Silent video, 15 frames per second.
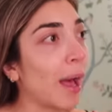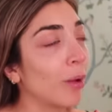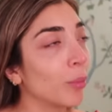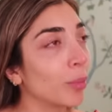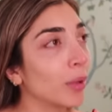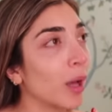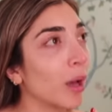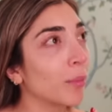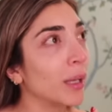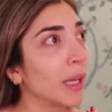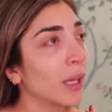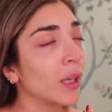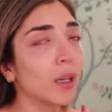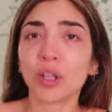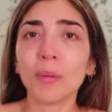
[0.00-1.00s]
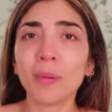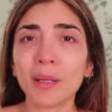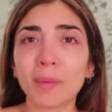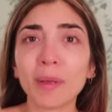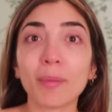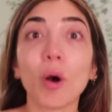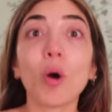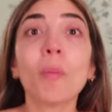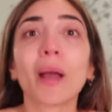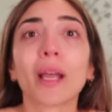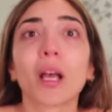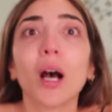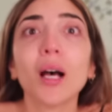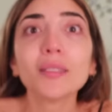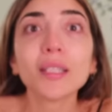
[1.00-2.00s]
Alp coming. So many people. Oh, my
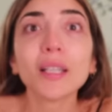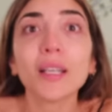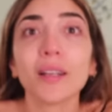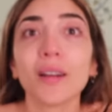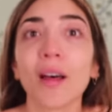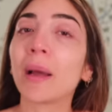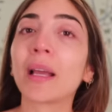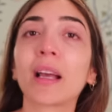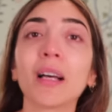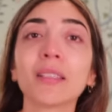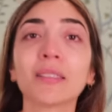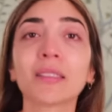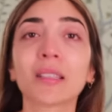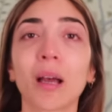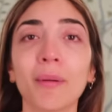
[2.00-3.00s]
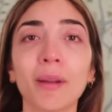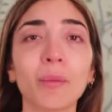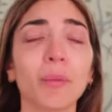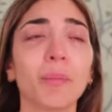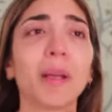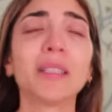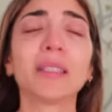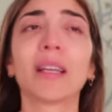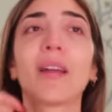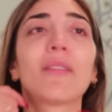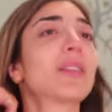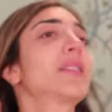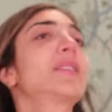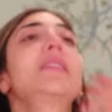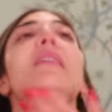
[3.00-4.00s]
cousin! My cousin's coming. We're basically
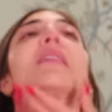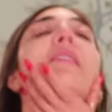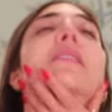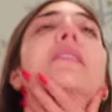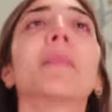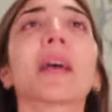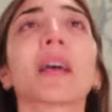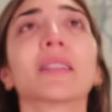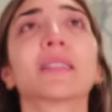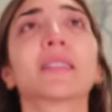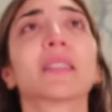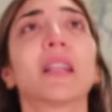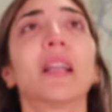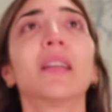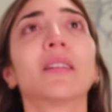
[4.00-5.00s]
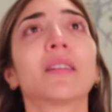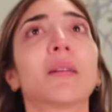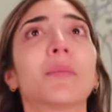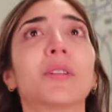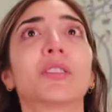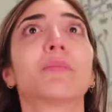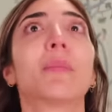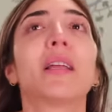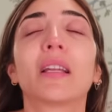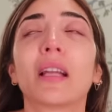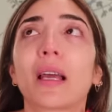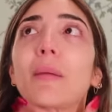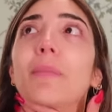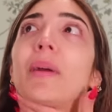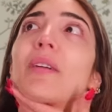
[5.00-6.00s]
having this dinner because my cousin's in London, then we just made it
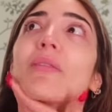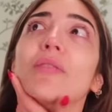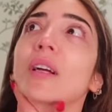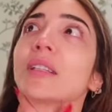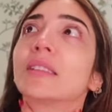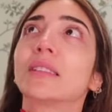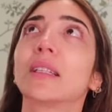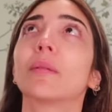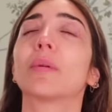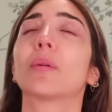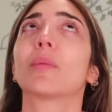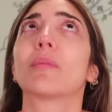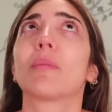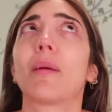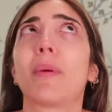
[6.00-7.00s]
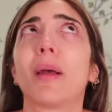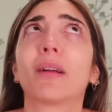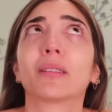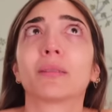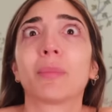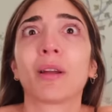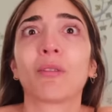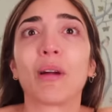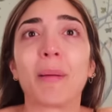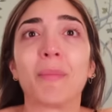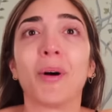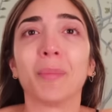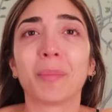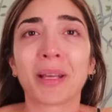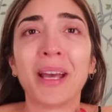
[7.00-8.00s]
like a big friends dinner, but with my parents, my
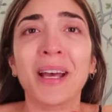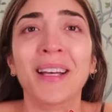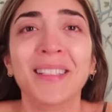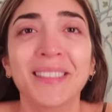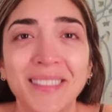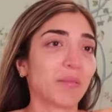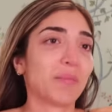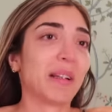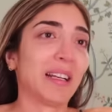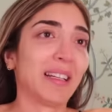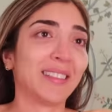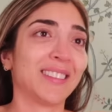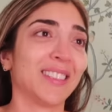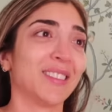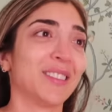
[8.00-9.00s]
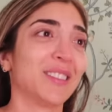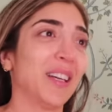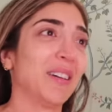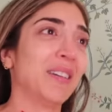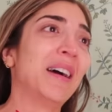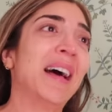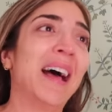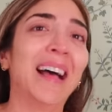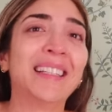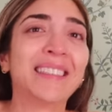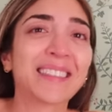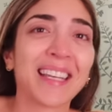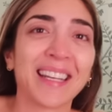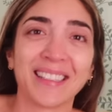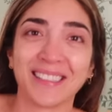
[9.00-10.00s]
grandma, because we're Middle Eastern, so
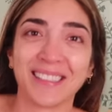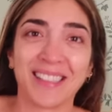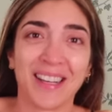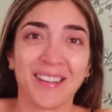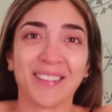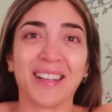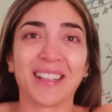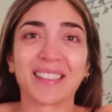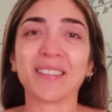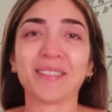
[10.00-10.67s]
that's kind of just how it works.